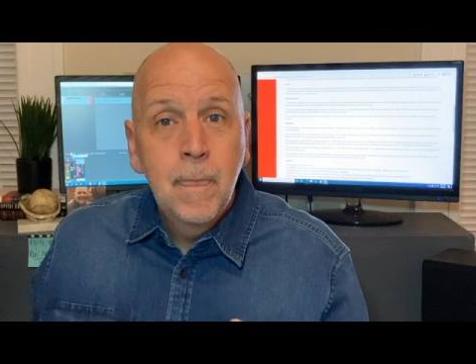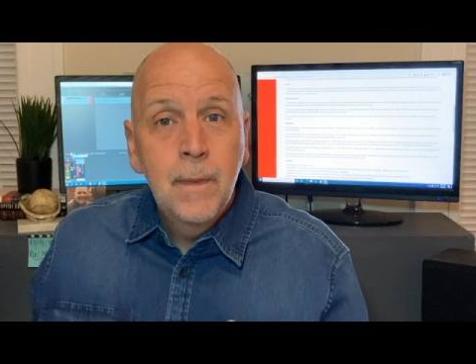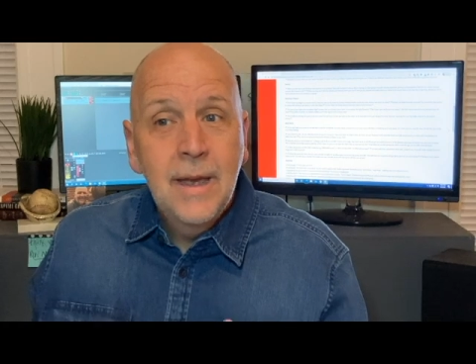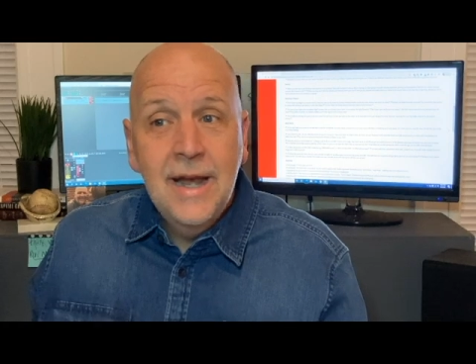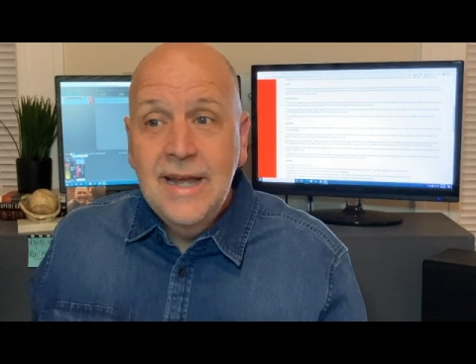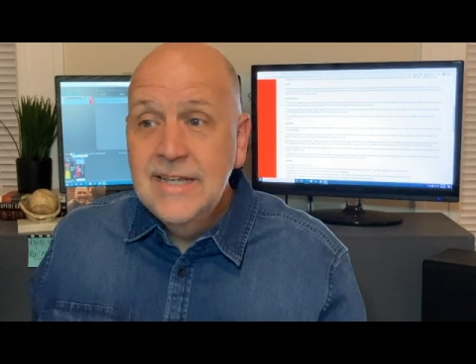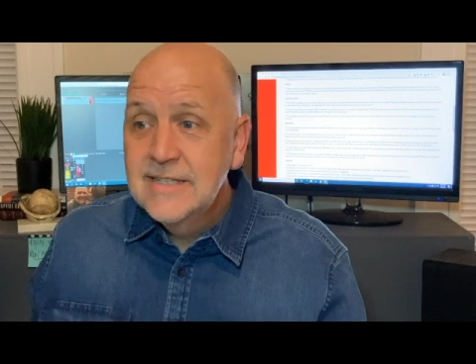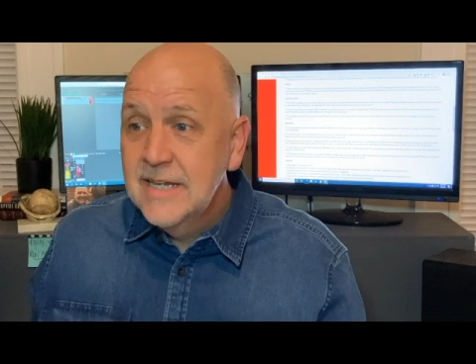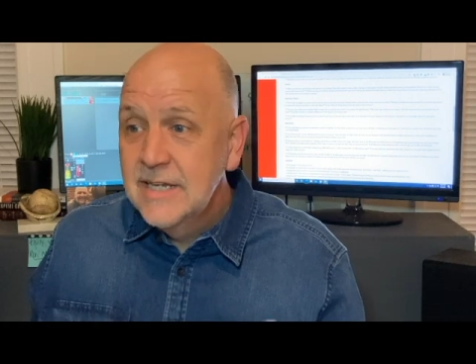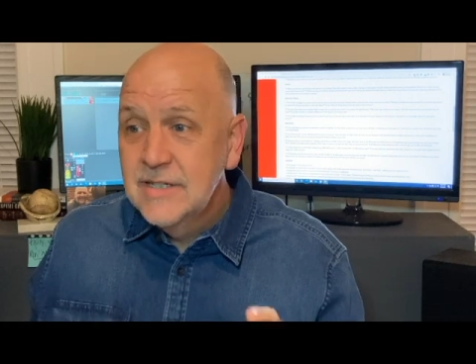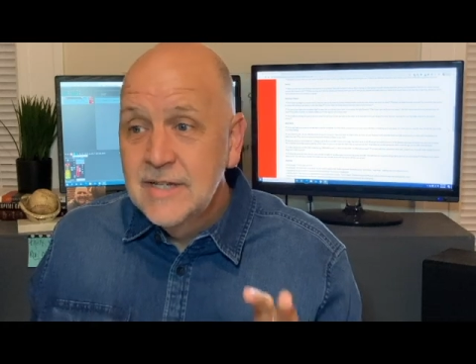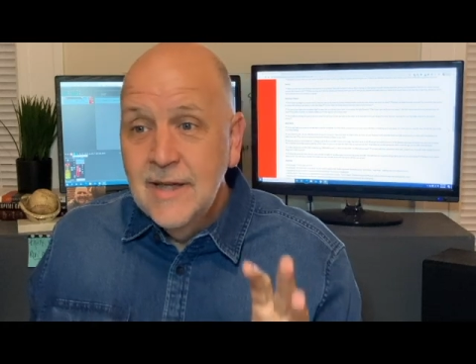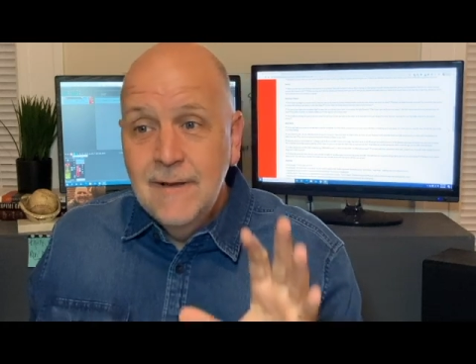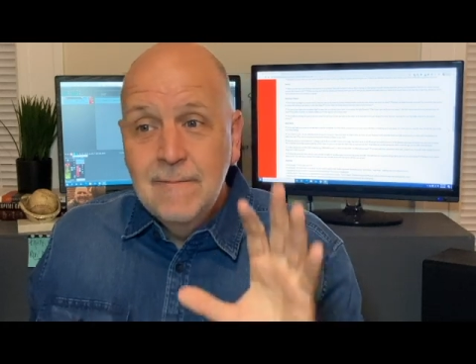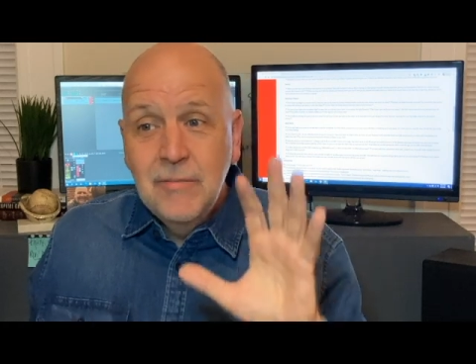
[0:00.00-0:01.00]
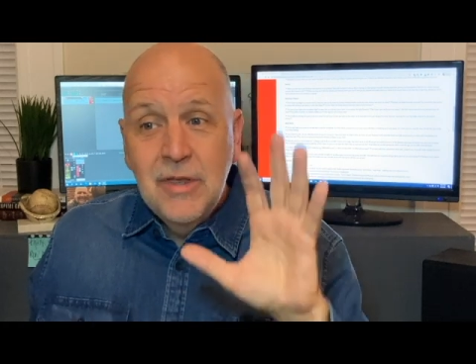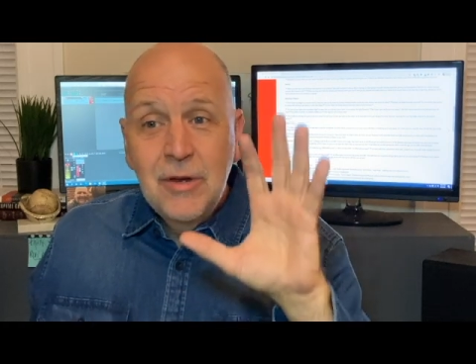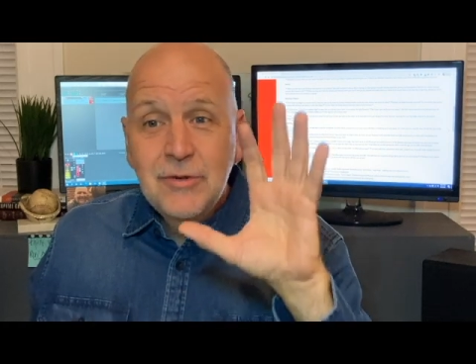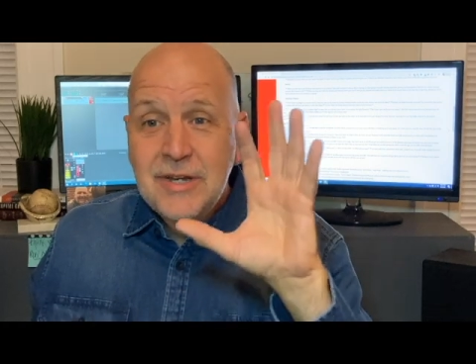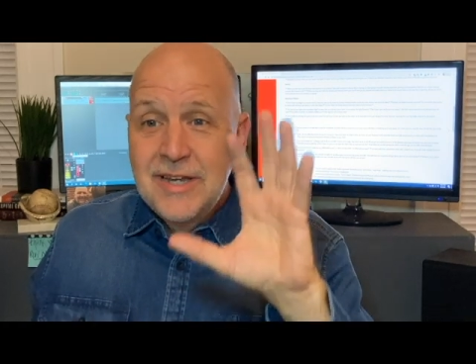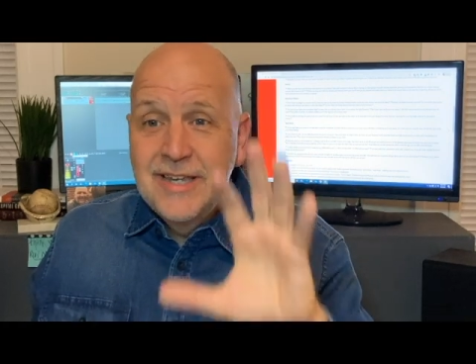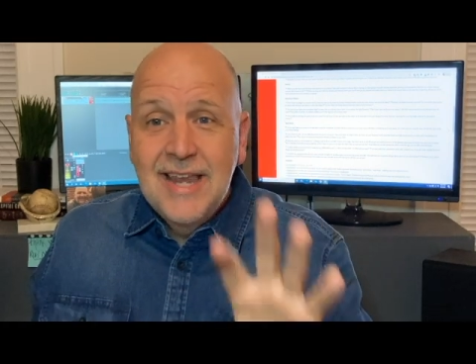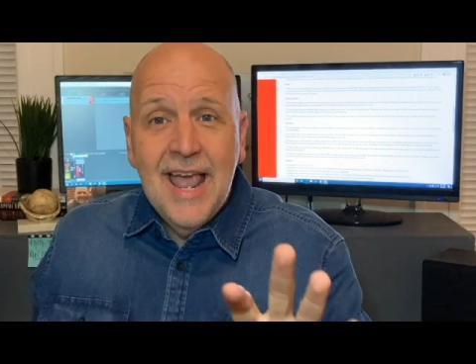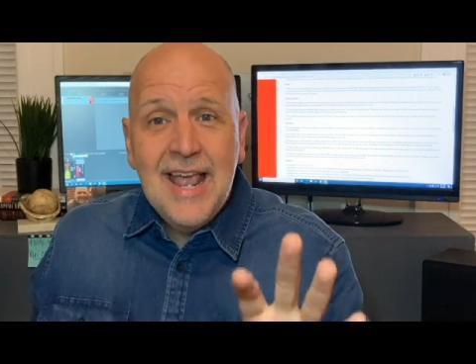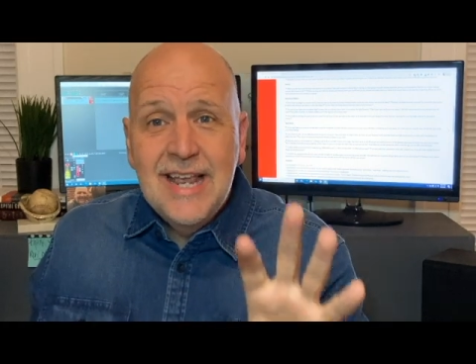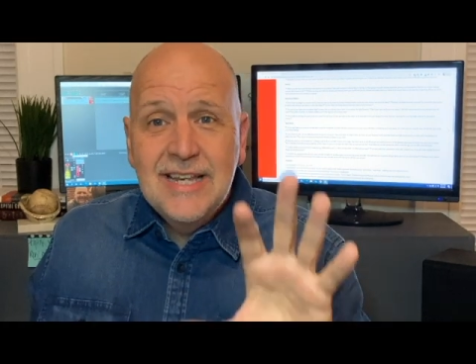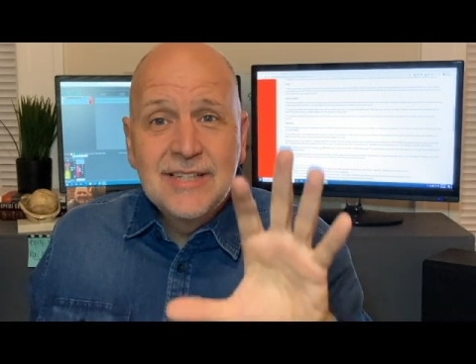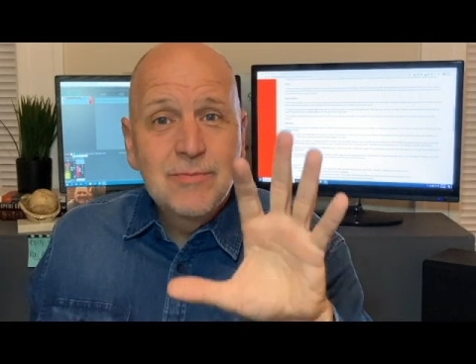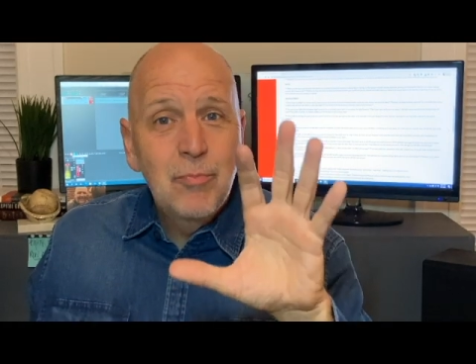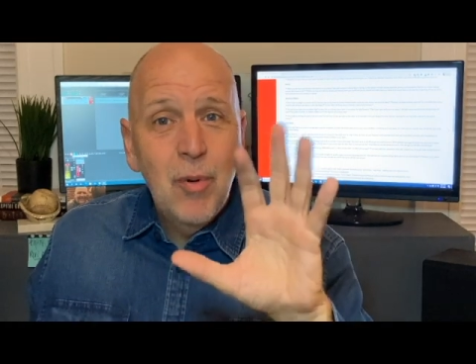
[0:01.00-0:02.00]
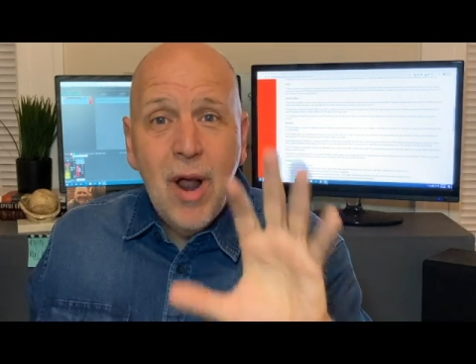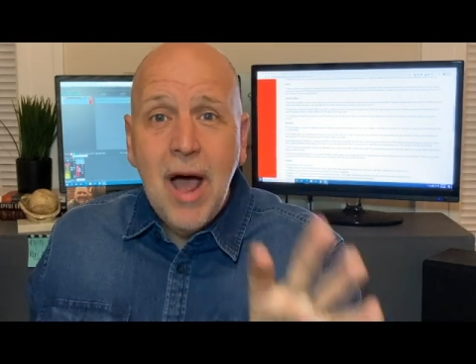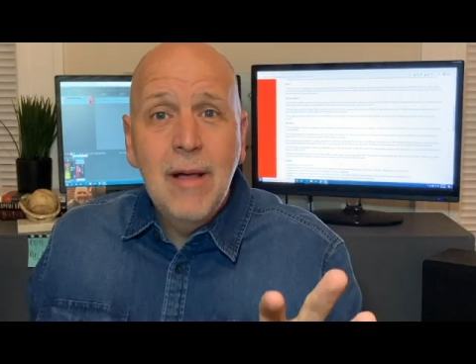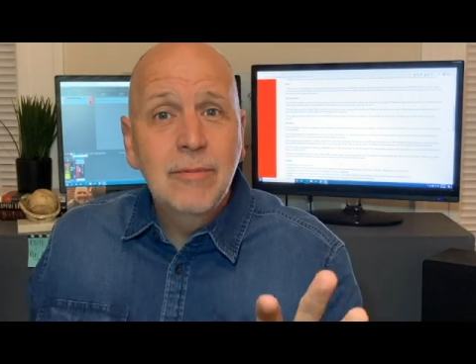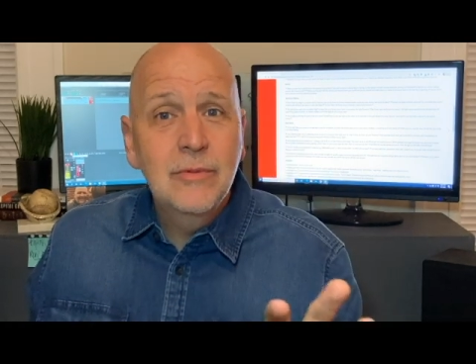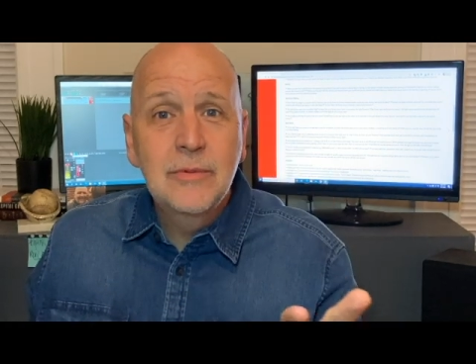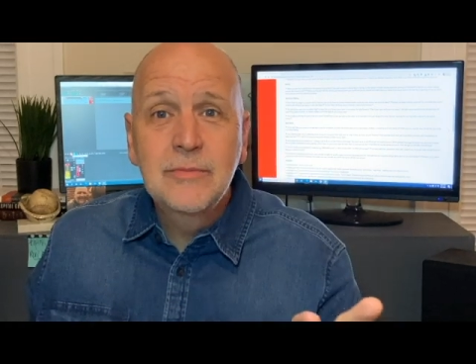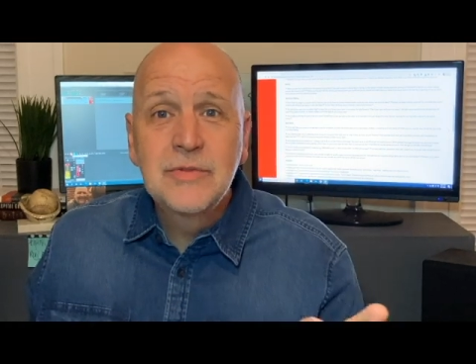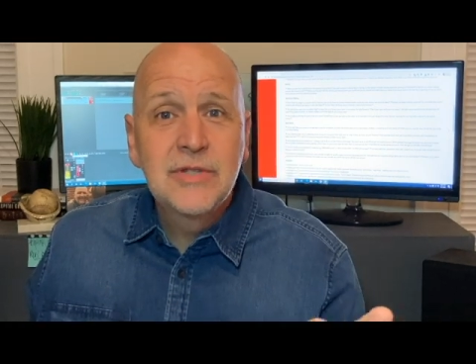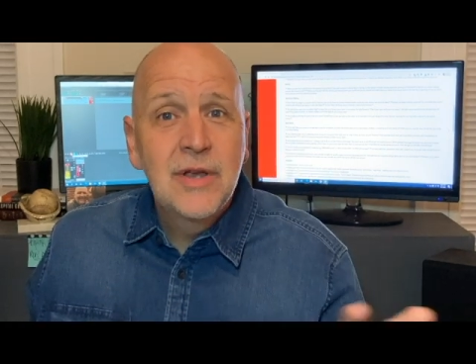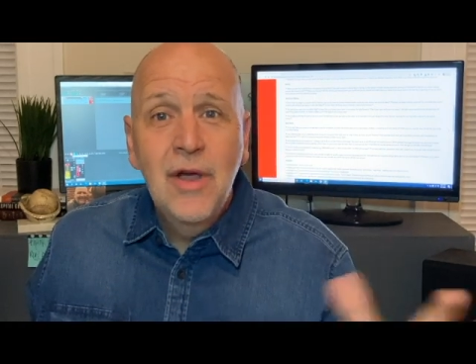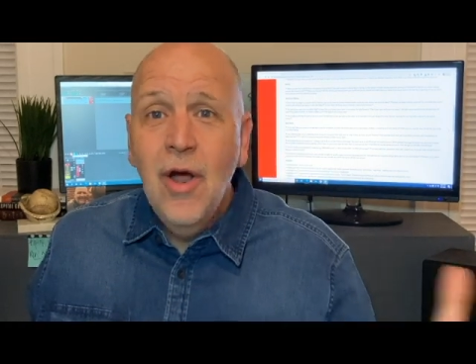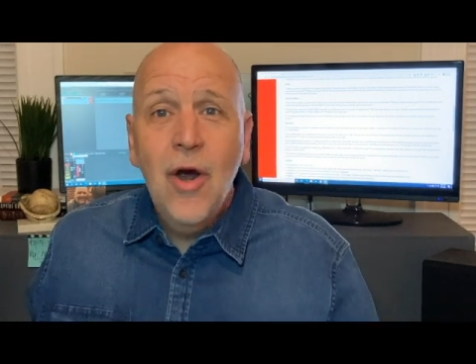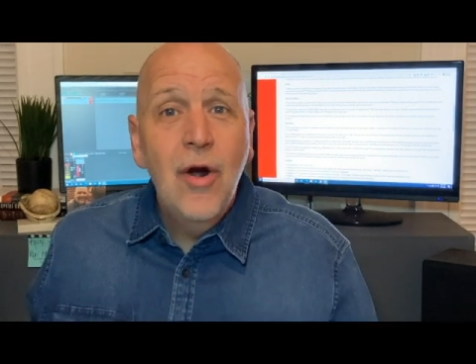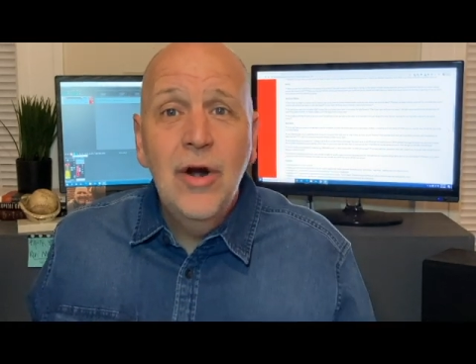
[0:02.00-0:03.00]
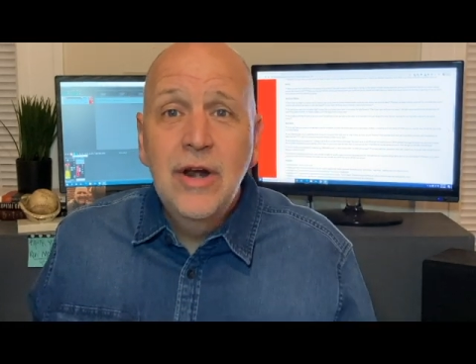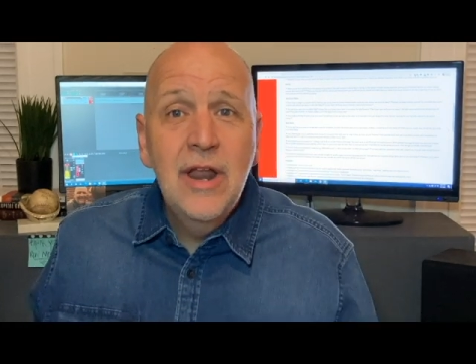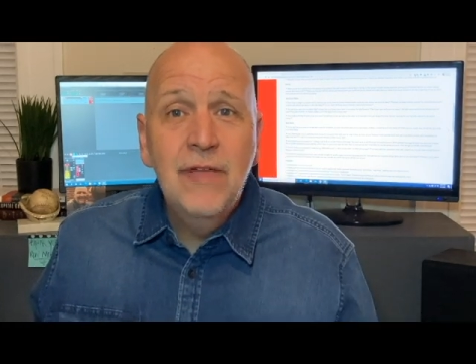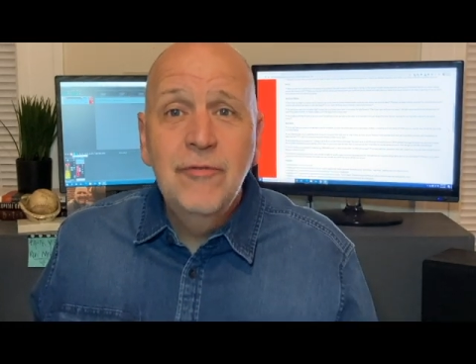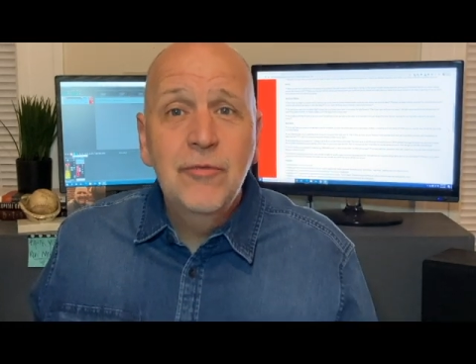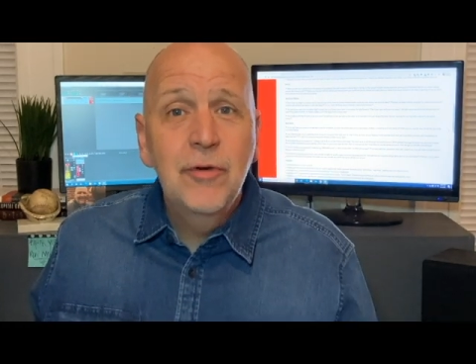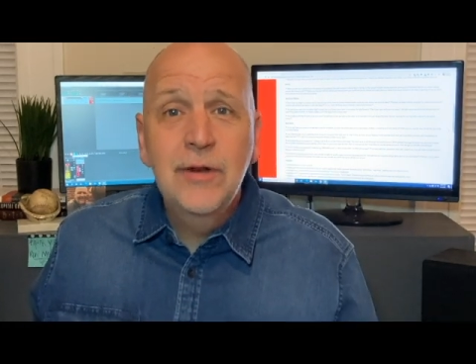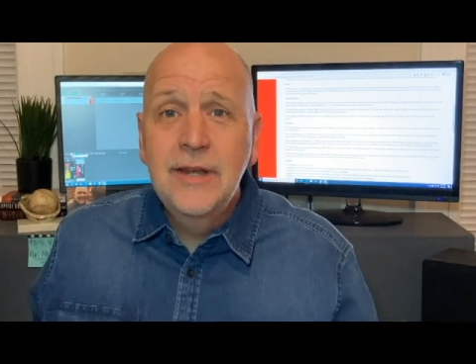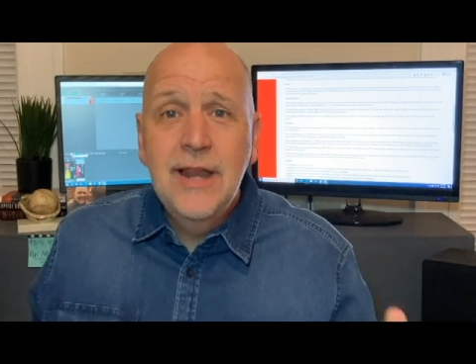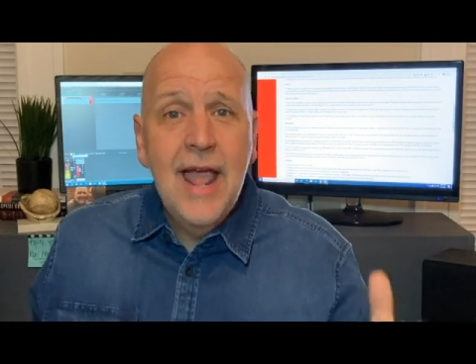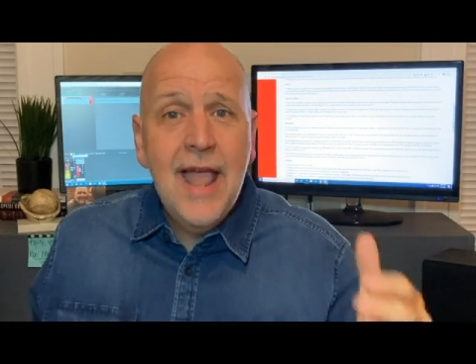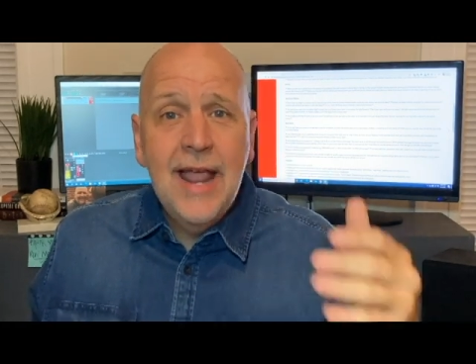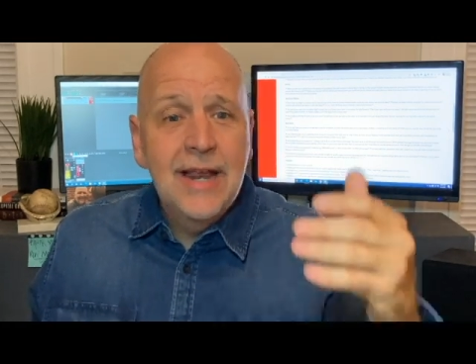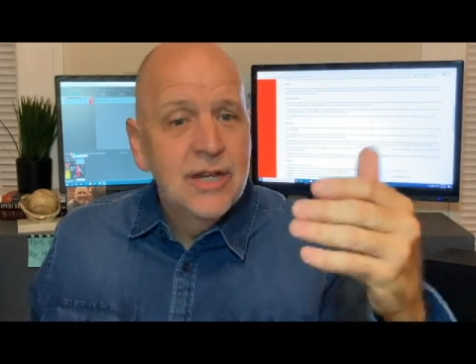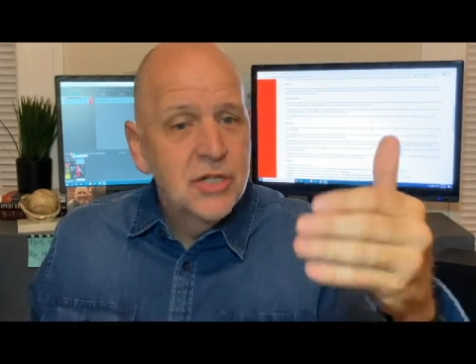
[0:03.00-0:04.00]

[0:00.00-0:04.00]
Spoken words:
And he says, Today's problems are enough for today.